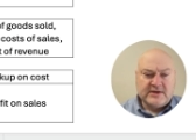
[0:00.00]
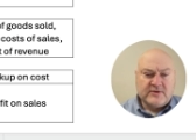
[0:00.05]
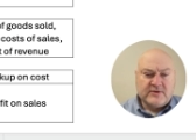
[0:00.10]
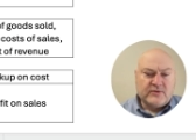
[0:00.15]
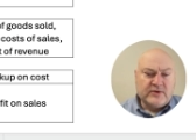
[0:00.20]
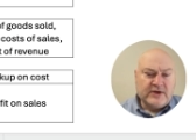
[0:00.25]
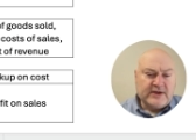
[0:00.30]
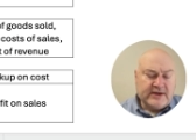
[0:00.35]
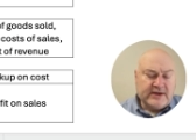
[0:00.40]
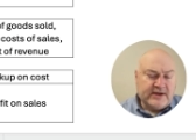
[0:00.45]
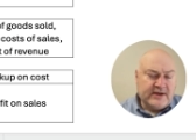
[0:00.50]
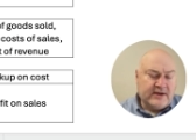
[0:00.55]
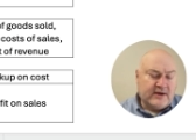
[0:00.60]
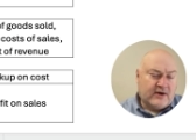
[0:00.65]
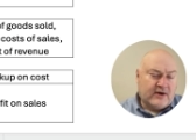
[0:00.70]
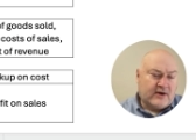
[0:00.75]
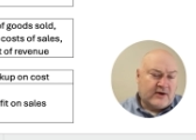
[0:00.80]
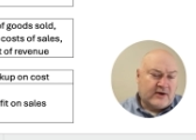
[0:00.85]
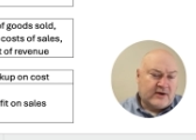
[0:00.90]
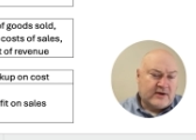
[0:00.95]
really
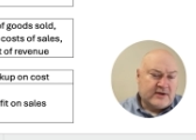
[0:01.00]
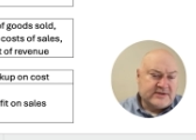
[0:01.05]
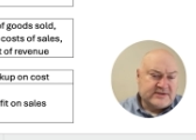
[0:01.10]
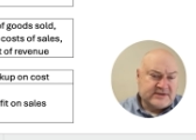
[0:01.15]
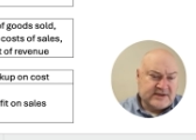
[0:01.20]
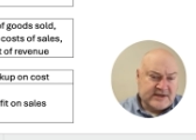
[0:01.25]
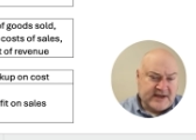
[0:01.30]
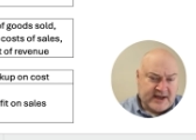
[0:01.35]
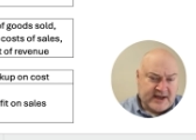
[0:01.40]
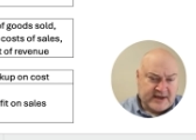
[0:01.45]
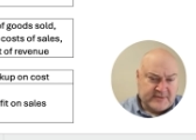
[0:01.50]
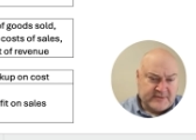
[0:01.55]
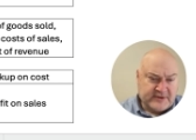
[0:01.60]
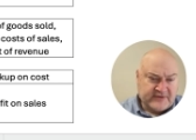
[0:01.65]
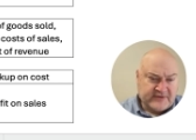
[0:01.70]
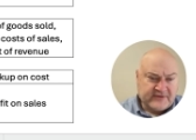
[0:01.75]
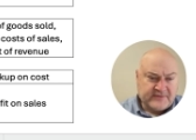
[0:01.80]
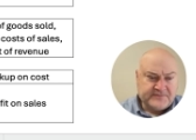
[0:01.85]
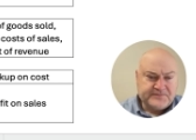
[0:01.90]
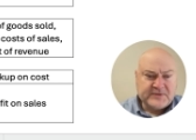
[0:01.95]
are
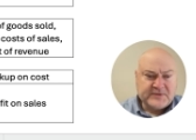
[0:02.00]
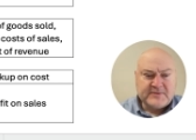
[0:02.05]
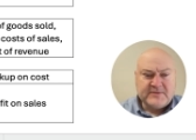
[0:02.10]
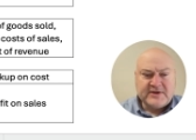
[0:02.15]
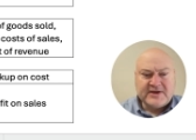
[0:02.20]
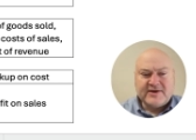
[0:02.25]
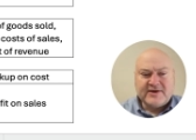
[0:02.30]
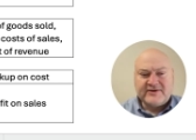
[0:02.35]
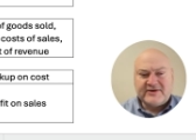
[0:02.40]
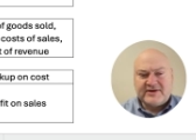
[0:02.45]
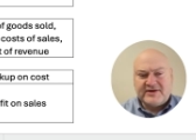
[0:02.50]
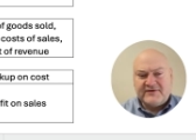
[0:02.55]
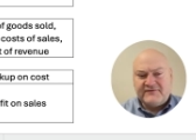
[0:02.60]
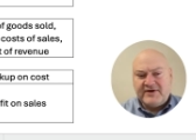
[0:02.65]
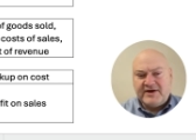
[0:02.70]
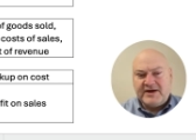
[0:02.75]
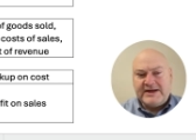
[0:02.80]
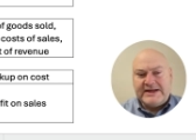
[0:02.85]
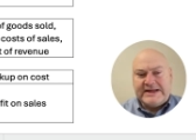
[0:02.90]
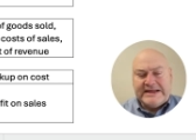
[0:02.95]
synonymous because at the
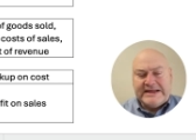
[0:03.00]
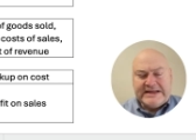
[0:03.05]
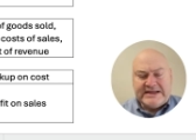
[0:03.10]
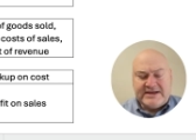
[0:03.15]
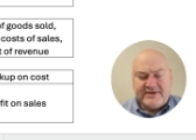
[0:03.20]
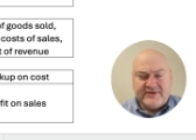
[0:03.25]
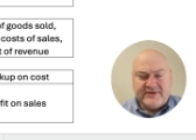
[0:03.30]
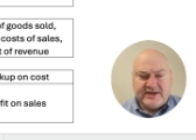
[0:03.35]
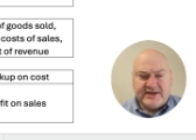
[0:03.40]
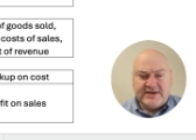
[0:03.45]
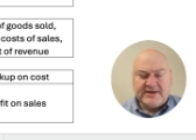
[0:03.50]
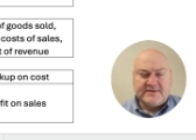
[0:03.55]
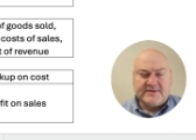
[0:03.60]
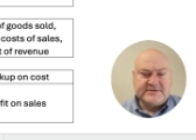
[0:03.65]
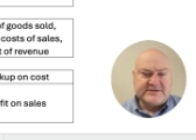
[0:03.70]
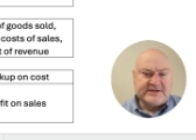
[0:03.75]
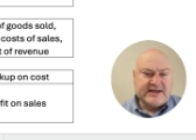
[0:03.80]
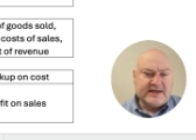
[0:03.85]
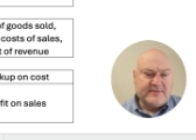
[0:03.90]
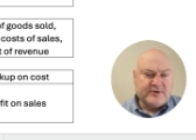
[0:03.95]
very end of the income
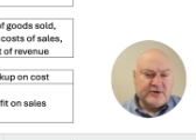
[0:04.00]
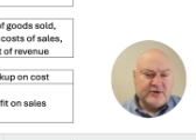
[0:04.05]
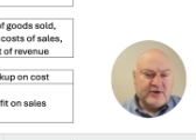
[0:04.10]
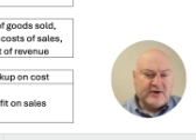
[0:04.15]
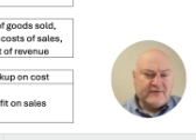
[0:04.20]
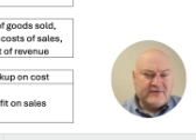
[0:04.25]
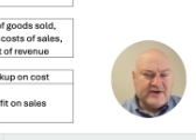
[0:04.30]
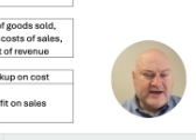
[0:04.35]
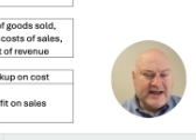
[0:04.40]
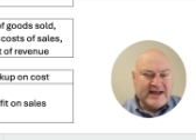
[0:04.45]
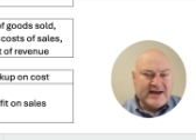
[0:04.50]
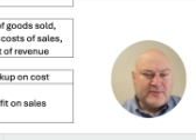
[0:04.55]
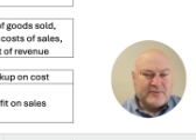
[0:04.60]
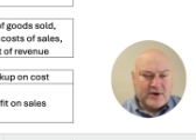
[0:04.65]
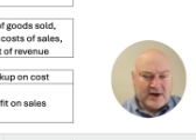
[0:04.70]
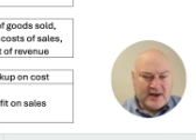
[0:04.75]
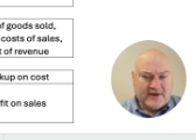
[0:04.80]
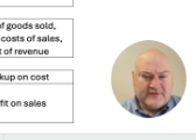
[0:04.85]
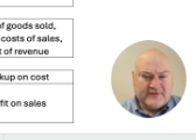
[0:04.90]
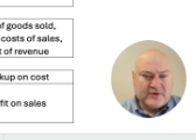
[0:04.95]
statement, you have net
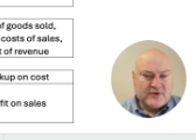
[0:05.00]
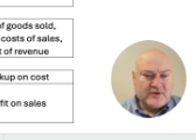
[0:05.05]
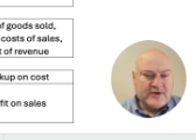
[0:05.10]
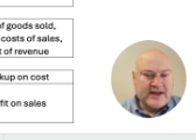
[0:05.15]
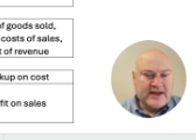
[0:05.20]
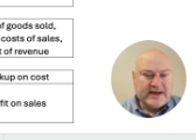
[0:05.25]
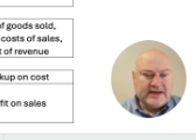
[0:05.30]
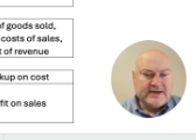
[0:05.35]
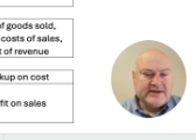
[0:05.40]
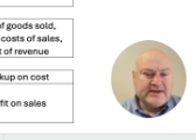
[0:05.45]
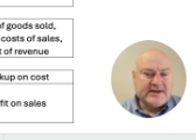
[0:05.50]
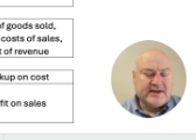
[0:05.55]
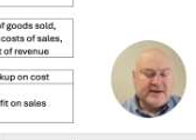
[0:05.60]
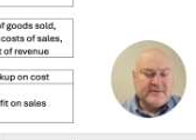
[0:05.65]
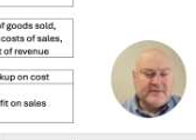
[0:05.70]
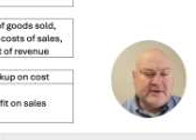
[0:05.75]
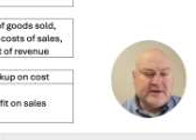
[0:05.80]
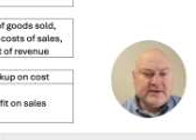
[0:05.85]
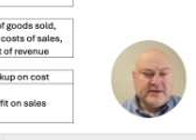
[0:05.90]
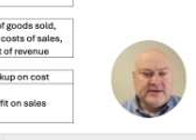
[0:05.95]
profit or net
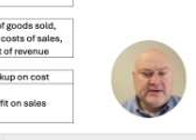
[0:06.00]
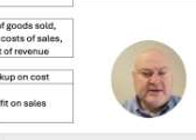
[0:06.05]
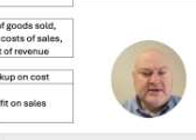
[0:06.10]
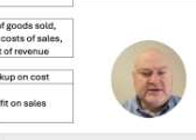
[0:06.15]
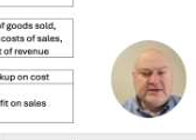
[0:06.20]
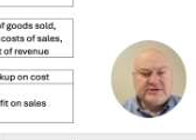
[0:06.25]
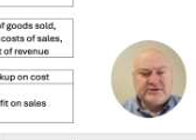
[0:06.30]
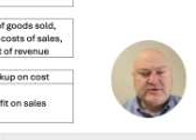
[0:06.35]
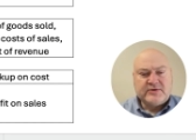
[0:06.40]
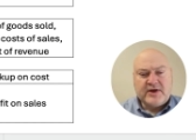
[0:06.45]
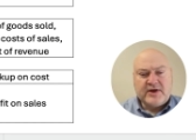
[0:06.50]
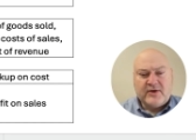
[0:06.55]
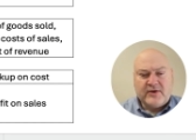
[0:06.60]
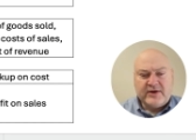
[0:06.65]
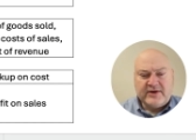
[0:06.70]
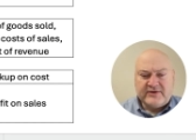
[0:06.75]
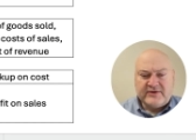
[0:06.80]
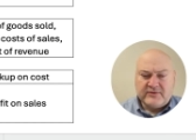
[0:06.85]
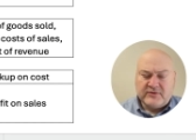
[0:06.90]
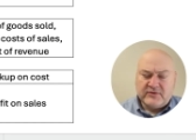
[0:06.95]
income. So we
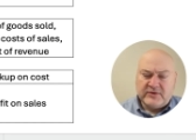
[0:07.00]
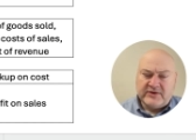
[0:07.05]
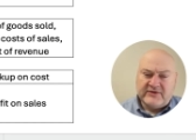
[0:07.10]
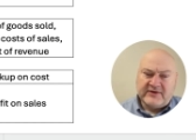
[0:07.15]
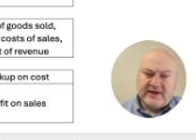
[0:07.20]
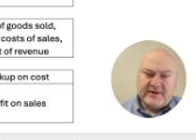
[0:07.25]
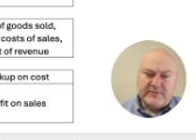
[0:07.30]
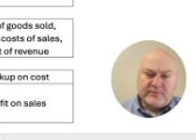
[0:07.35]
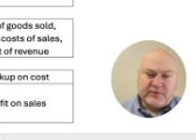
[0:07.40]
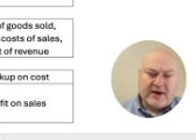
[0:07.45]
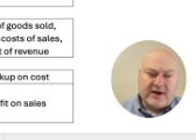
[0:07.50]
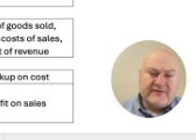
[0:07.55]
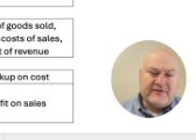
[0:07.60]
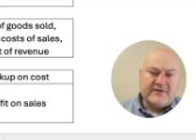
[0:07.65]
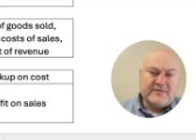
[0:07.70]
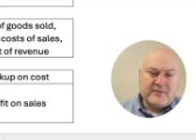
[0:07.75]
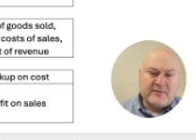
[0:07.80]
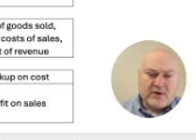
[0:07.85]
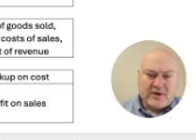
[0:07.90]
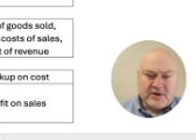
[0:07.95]
always would say
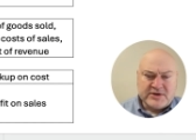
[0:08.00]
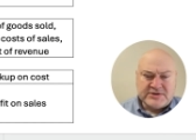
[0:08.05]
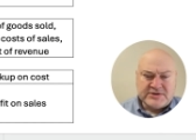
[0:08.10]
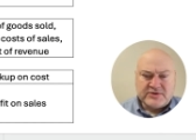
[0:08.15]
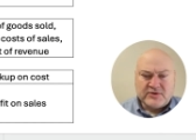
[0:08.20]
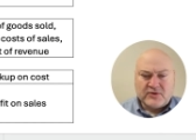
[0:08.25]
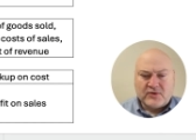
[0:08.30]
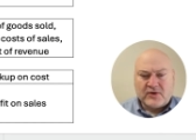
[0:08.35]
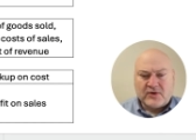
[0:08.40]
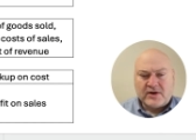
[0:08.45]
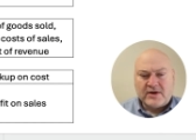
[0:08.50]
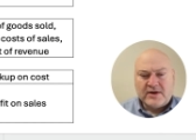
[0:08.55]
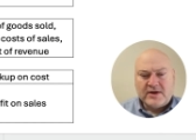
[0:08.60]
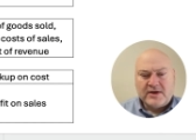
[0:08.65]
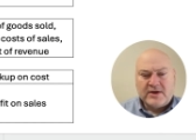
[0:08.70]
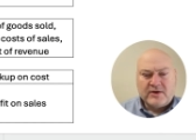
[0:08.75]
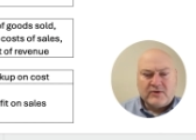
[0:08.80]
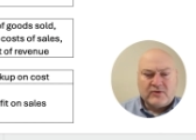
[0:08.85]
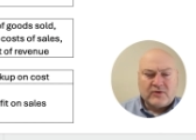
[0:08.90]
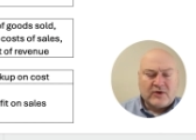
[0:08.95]
profit margin or
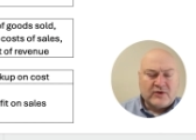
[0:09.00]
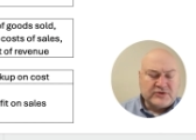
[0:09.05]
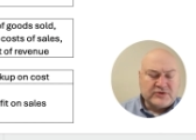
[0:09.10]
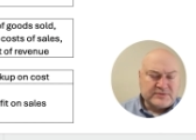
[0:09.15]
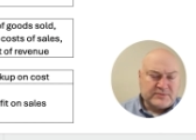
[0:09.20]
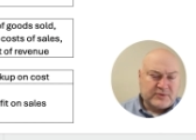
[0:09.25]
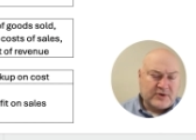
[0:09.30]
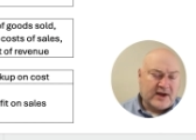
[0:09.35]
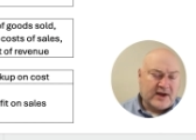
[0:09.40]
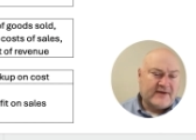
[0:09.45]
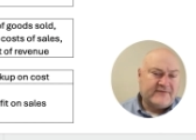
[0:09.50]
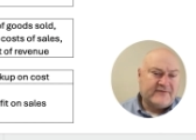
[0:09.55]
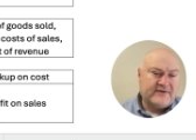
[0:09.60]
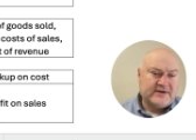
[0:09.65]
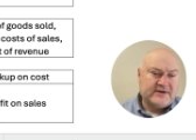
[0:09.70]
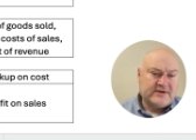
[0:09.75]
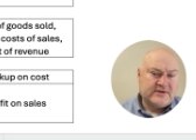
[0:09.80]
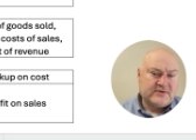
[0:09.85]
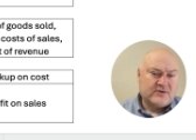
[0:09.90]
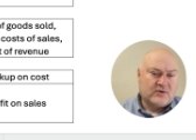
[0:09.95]
gross
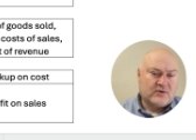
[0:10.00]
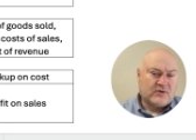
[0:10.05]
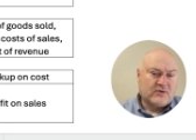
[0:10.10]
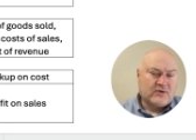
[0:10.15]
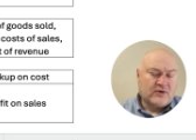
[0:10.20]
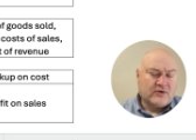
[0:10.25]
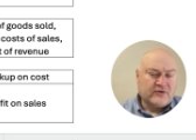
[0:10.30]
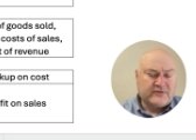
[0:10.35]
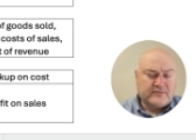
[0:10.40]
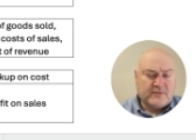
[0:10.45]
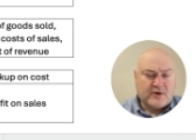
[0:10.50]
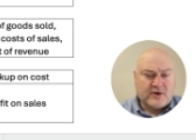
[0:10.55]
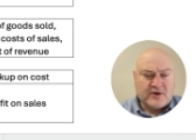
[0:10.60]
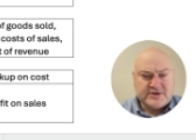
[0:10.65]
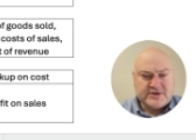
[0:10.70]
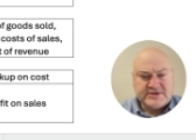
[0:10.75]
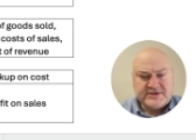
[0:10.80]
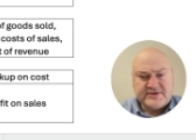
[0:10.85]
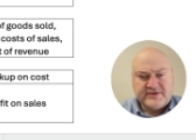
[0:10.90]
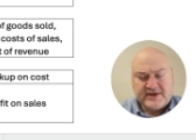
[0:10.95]
profit or gross
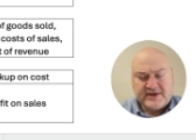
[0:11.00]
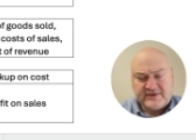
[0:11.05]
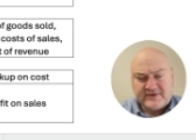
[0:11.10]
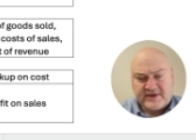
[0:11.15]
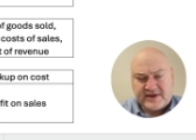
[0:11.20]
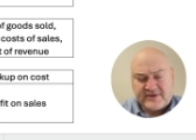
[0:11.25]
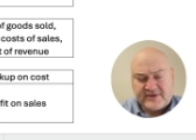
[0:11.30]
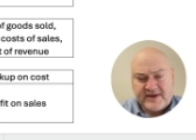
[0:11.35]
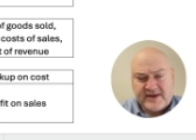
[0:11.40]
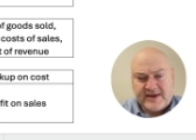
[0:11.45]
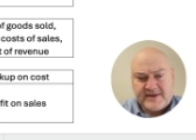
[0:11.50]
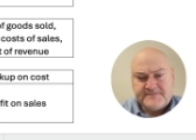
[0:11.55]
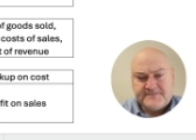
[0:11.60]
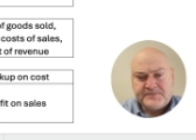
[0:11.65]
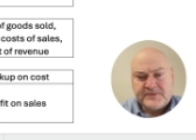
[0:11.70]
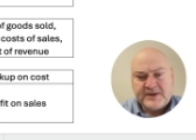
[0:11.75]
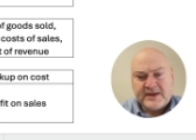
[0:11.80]
margin, things like that.